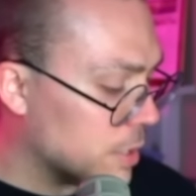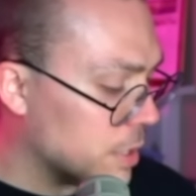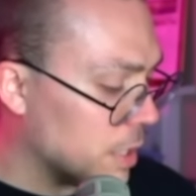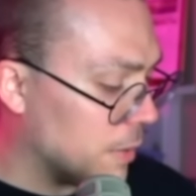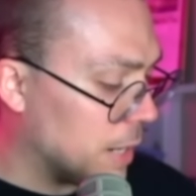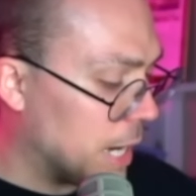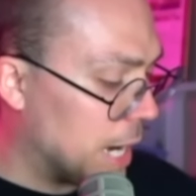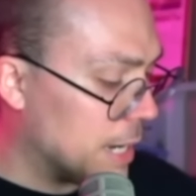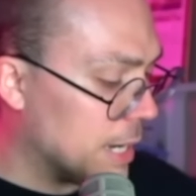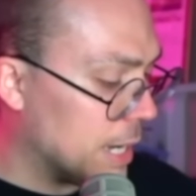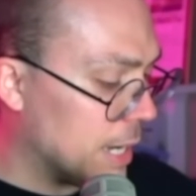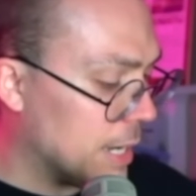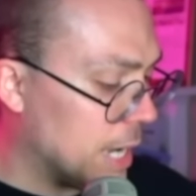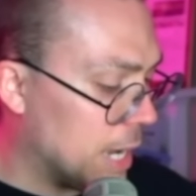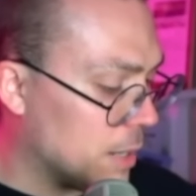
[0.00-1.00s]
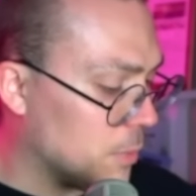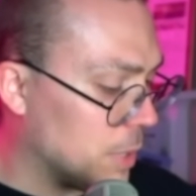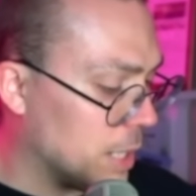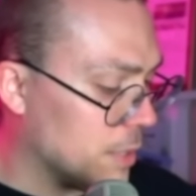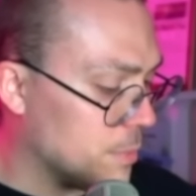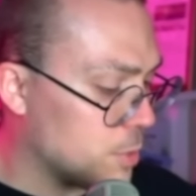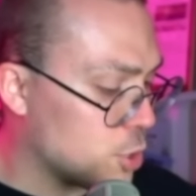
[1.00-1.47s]
You know, I don't
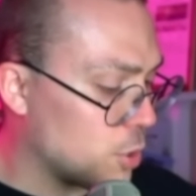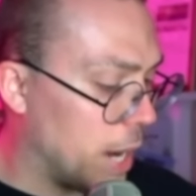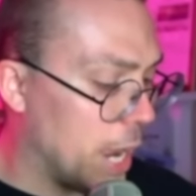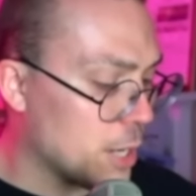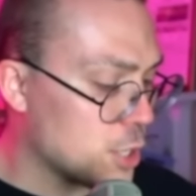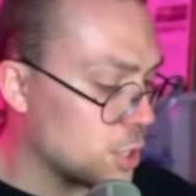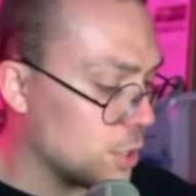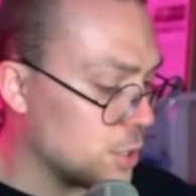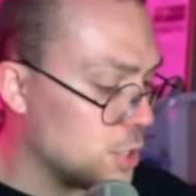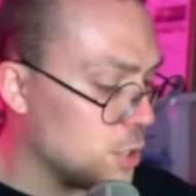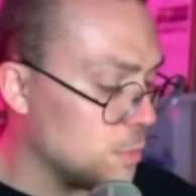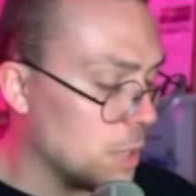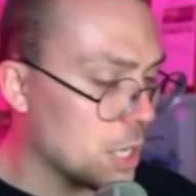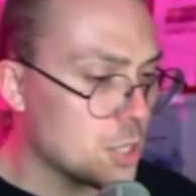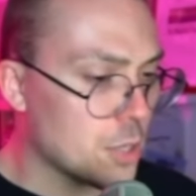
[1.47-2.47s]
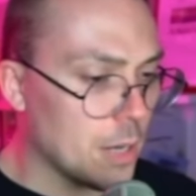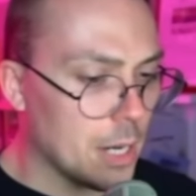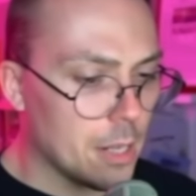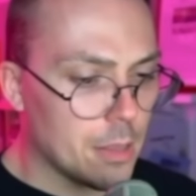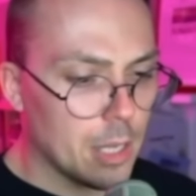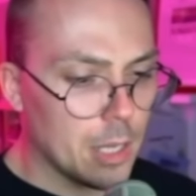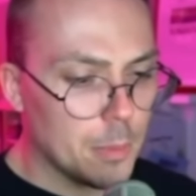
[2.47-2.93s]
want to trash her too much or
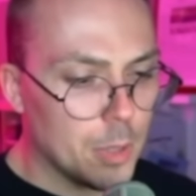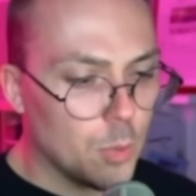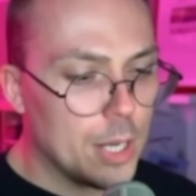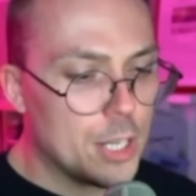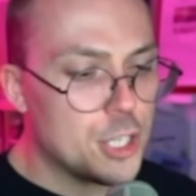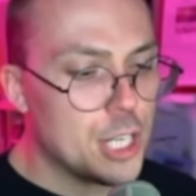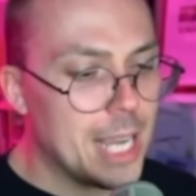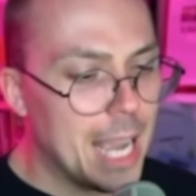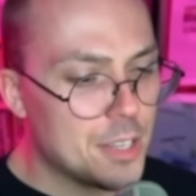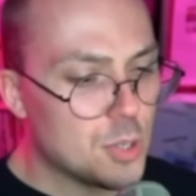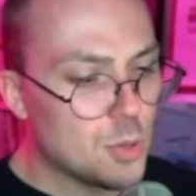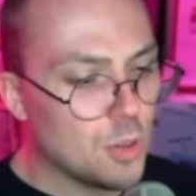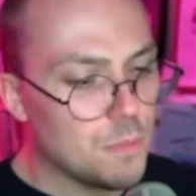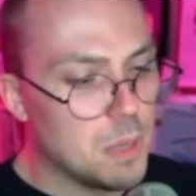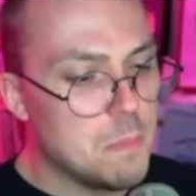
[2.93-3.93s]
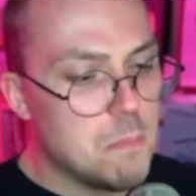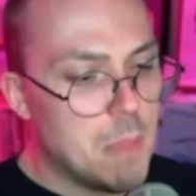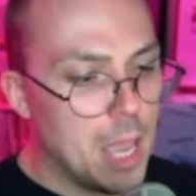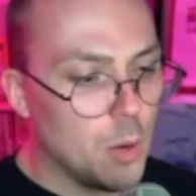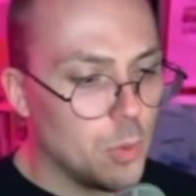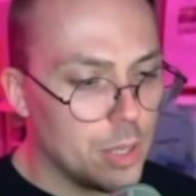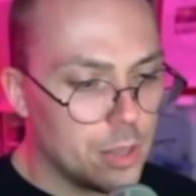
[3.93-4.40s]
anything, but when she has sort of been
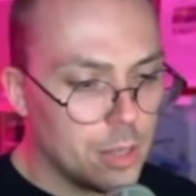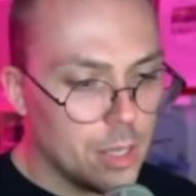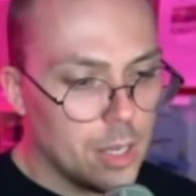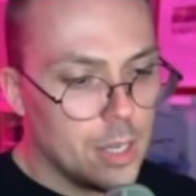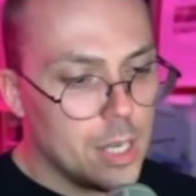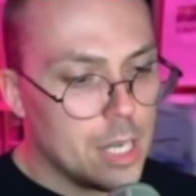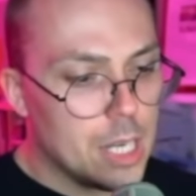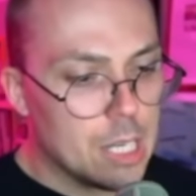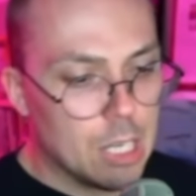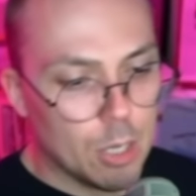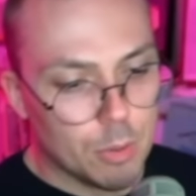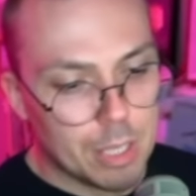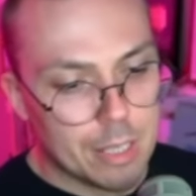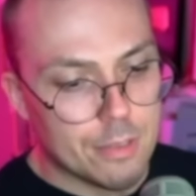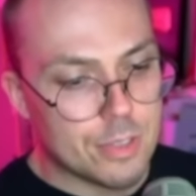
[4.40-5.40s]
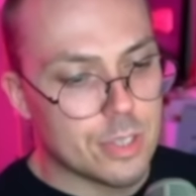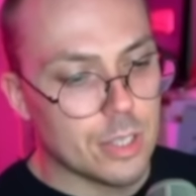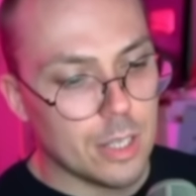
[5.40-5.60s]
met with, you know, these